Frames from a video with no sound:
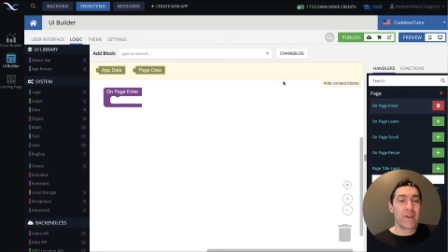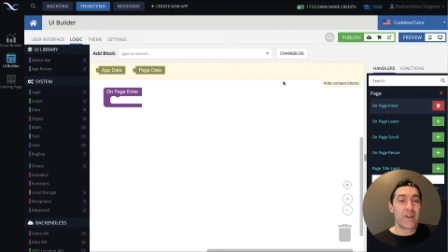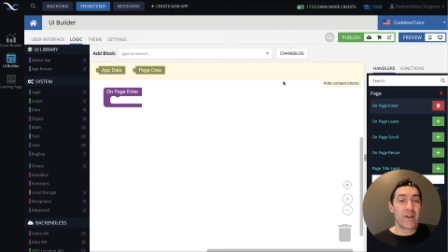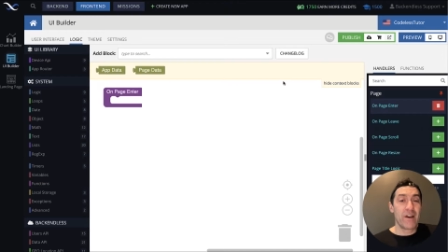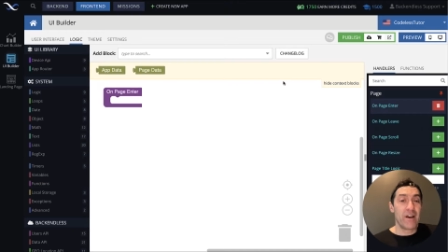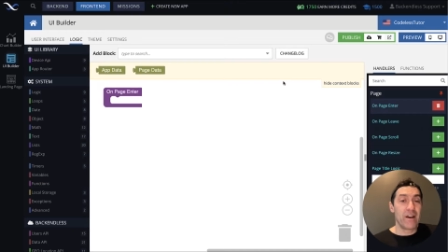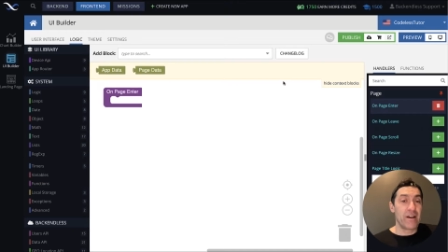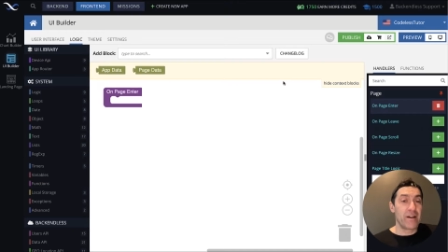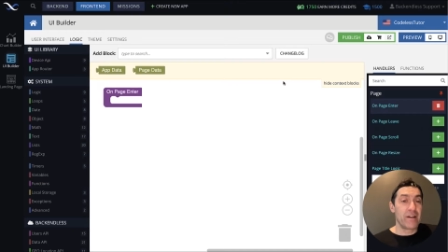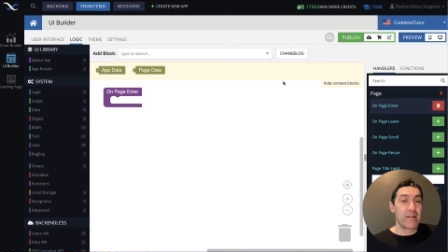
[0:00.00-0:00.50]

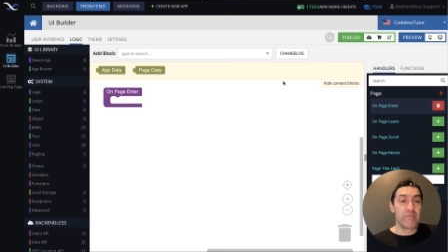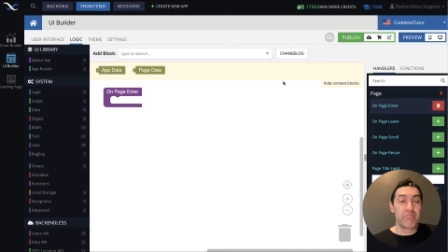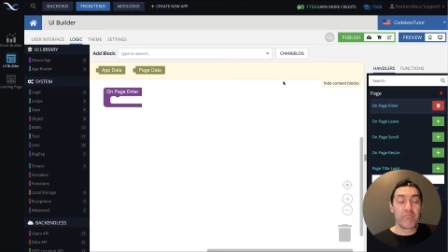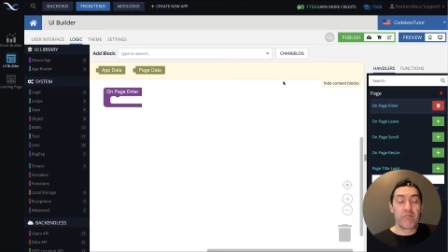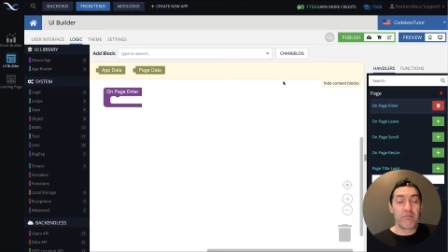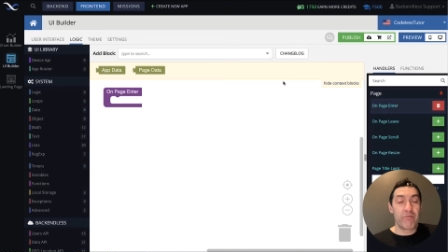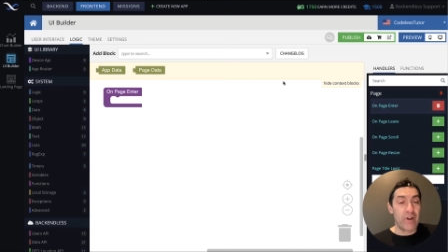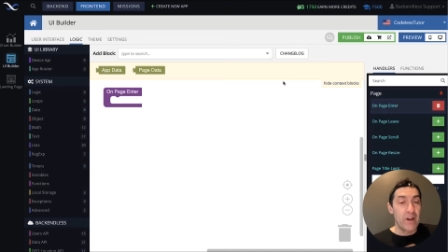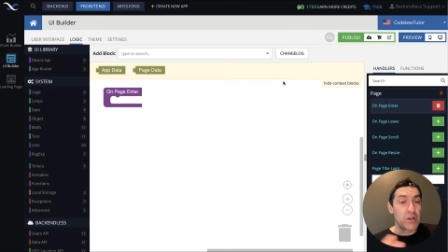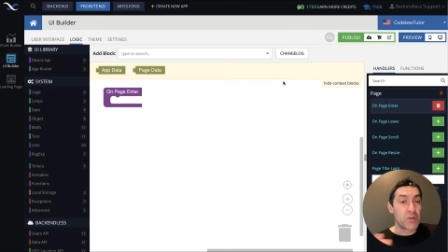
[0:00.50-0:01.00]
Uh,
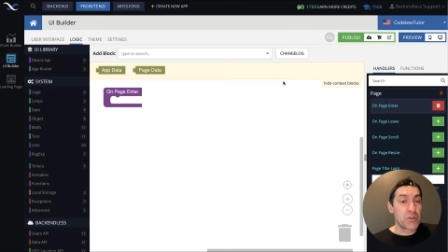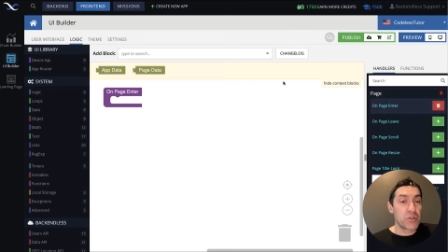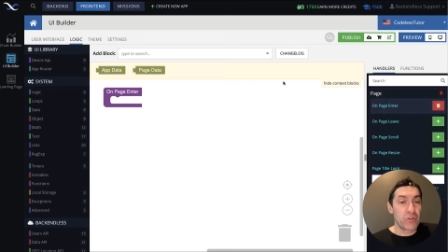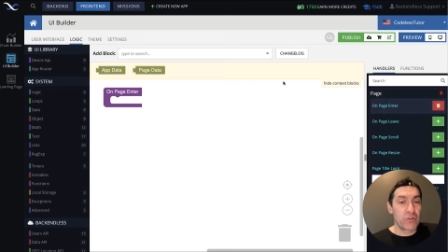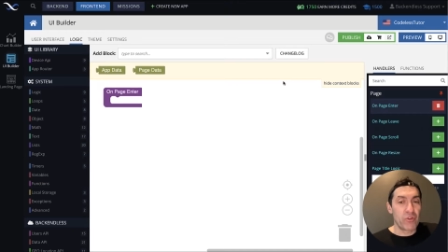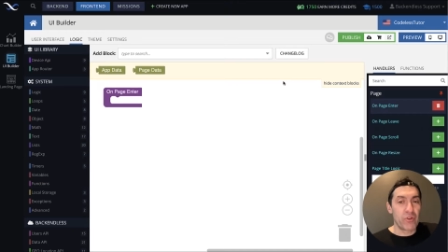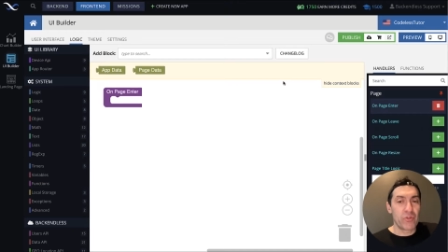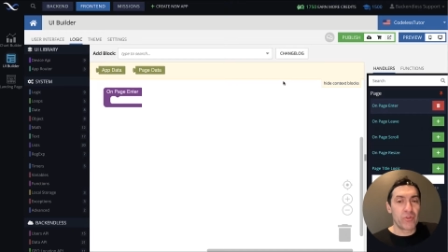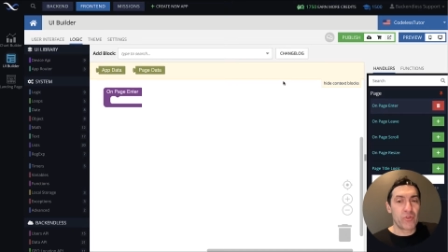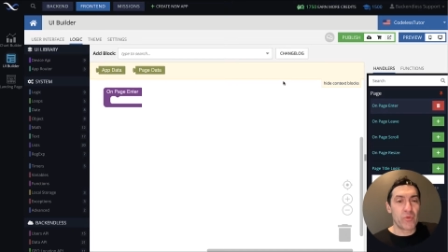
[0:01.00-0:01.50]
functions
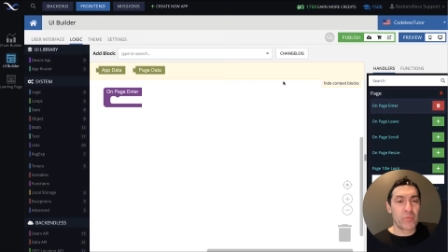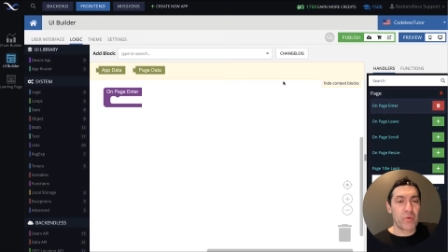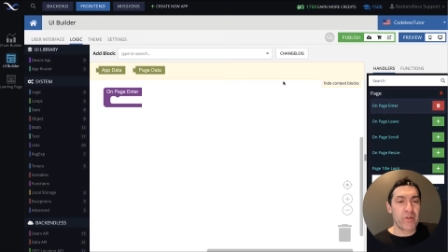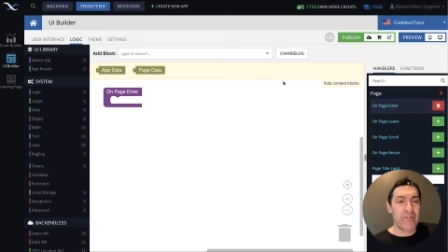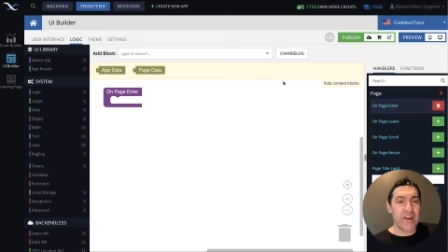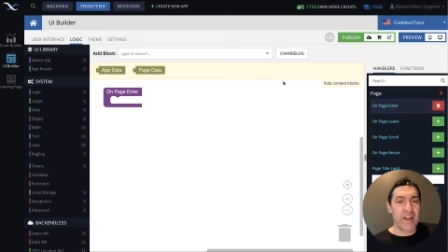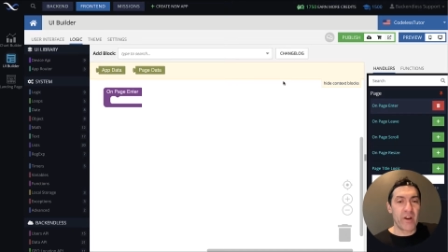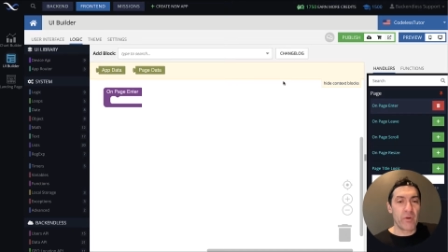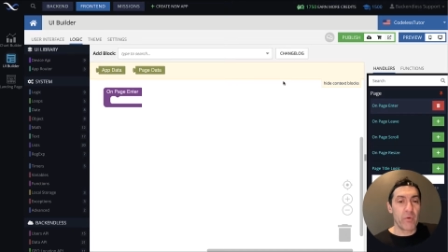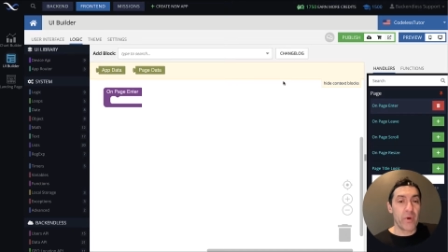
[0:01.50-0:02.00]
also
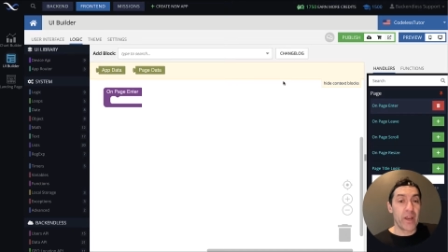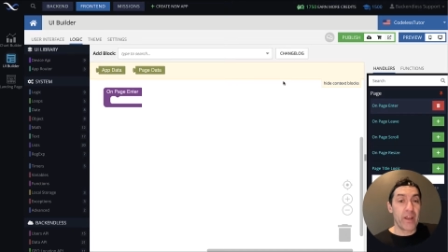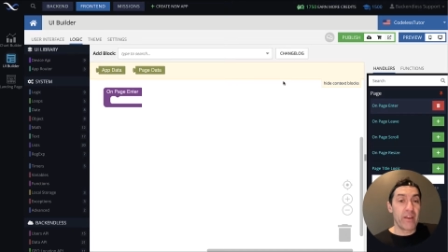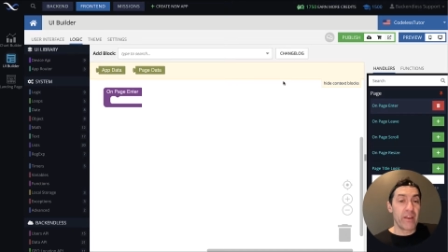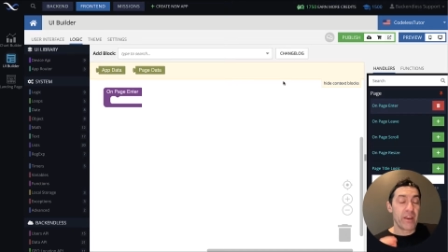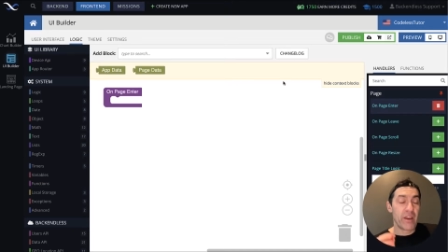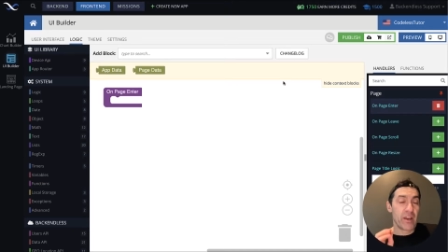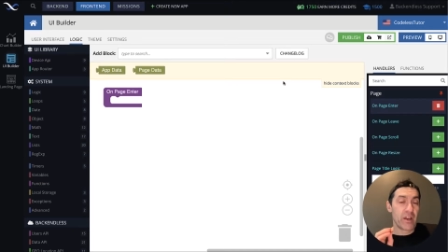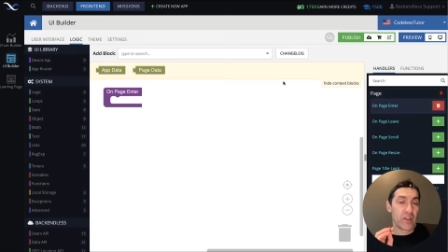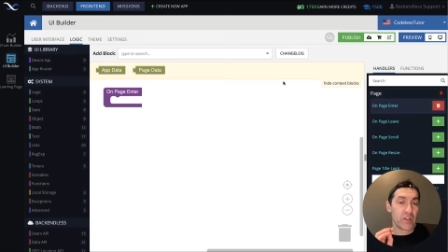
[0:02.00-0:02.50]
provide a way
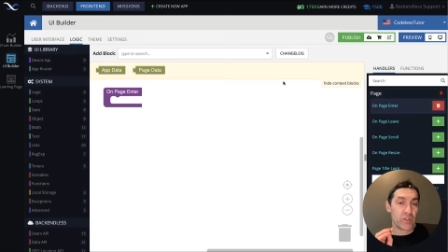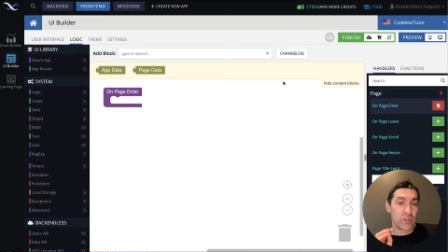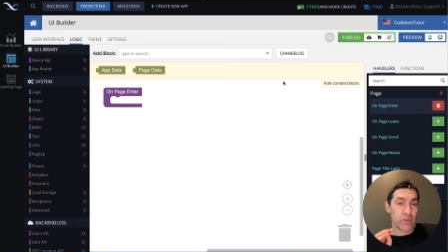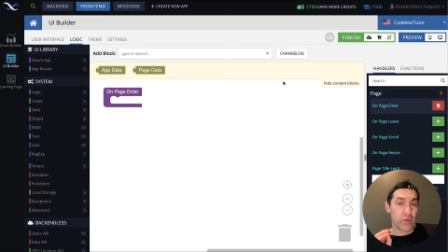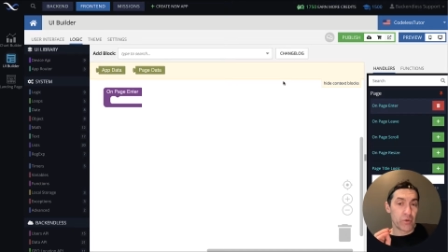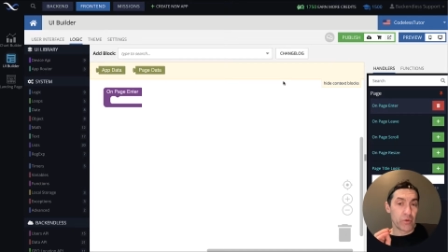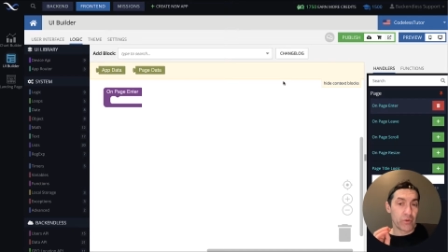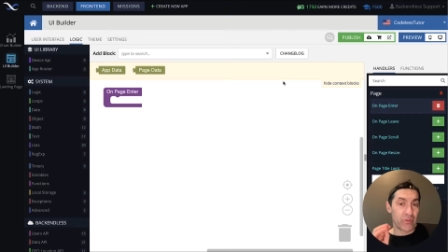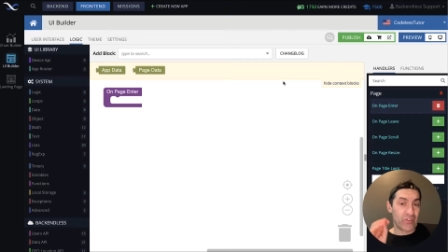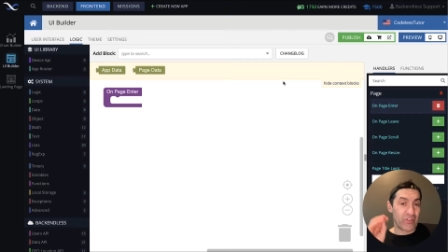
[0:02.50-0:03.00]

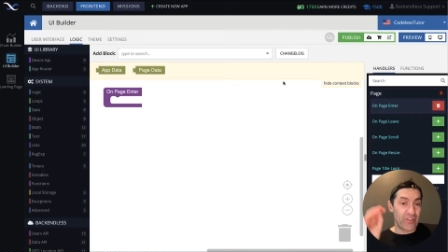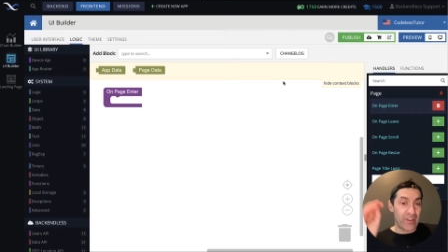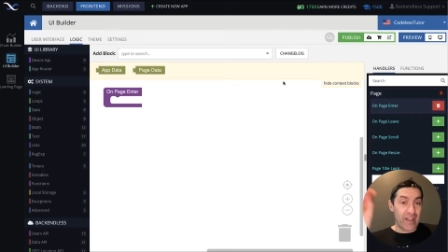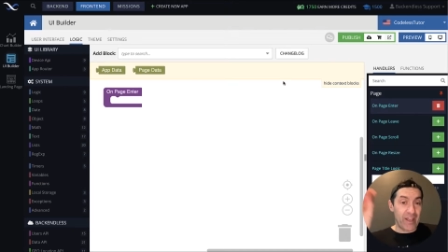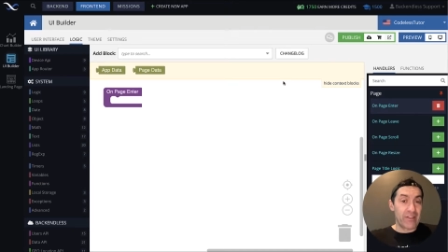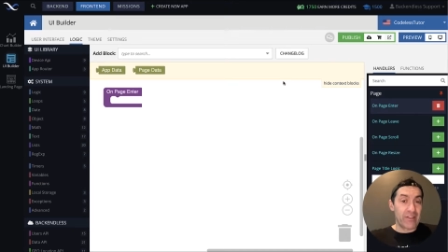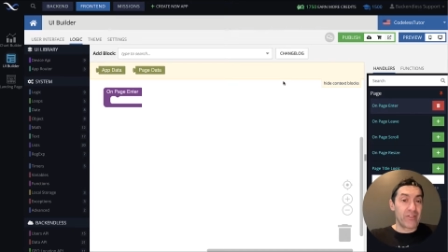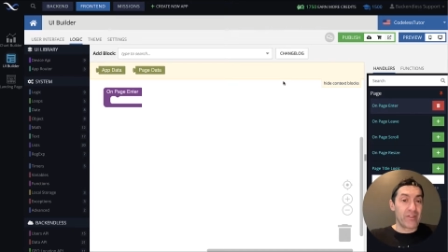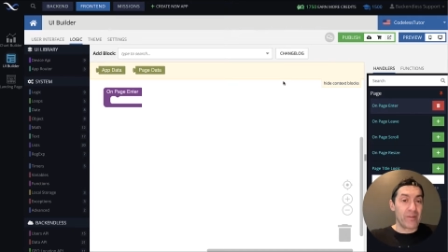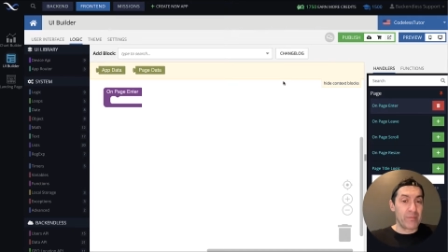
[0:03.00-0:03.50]
to
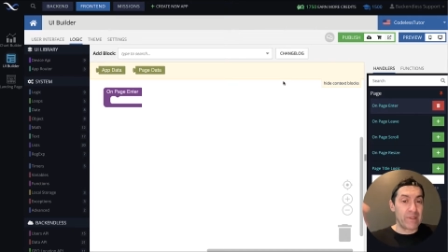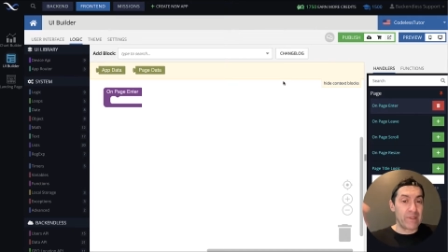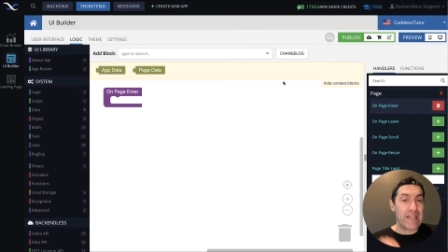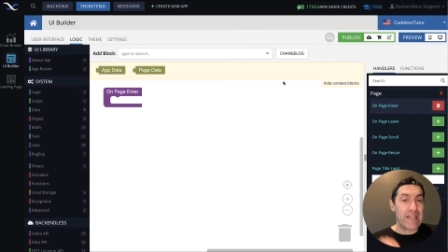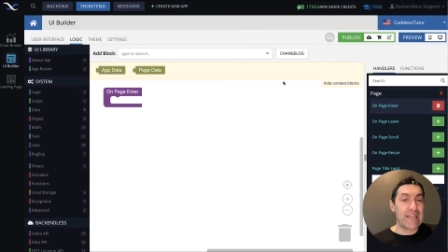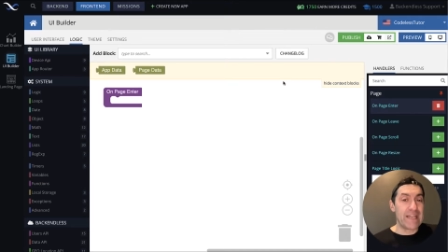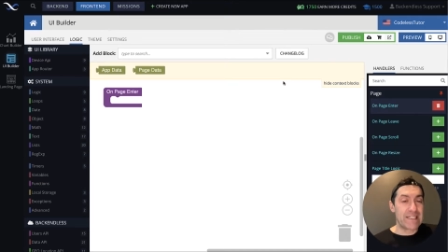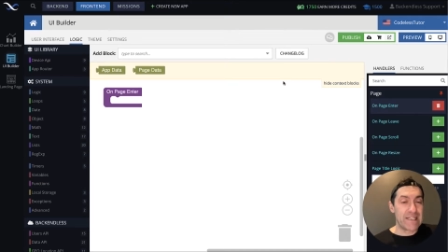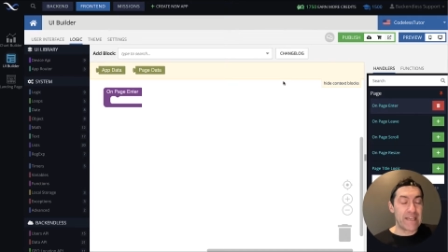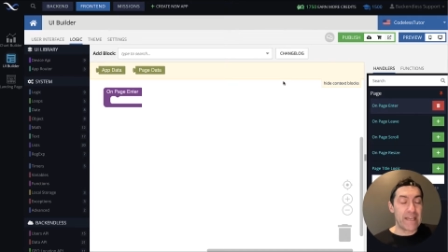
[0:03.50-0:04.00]
send some
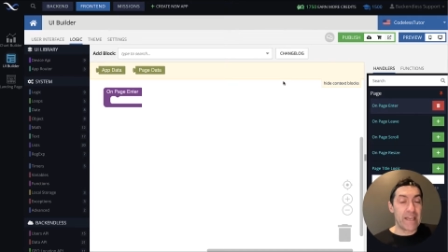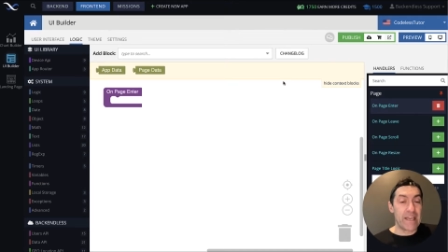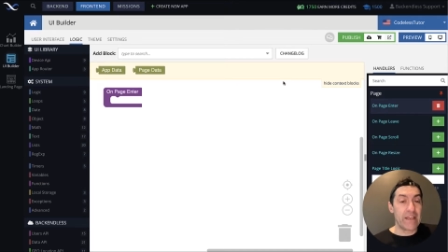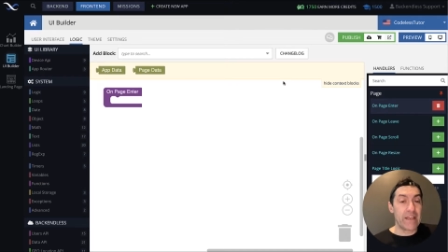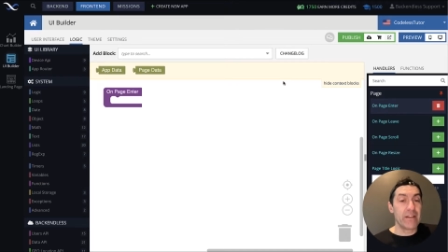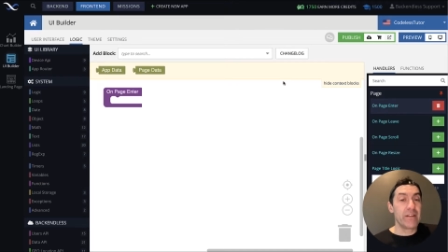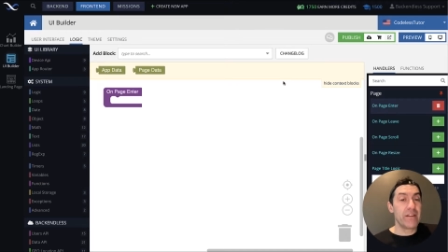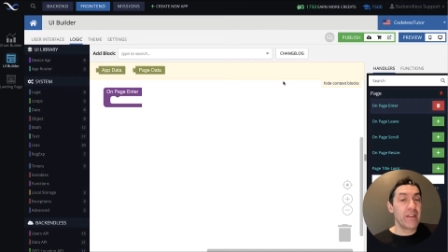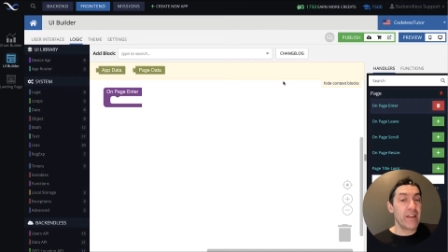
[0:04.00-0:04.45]
data in,